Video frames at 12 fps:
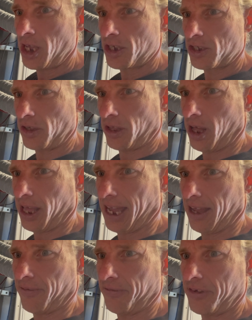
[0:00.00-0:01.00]
So I'll
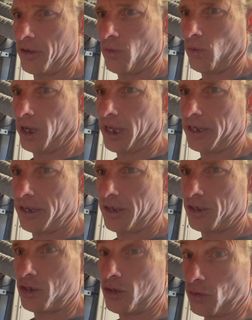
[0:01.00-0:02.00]
have one,
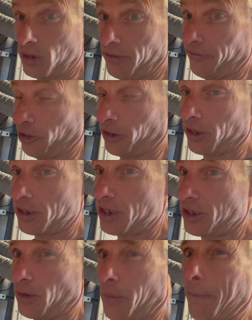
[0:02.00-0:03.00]
two converters,
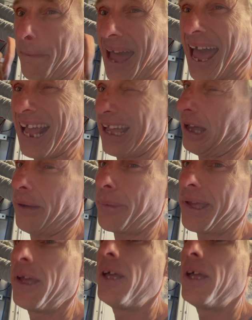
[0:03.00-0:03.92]
so backup.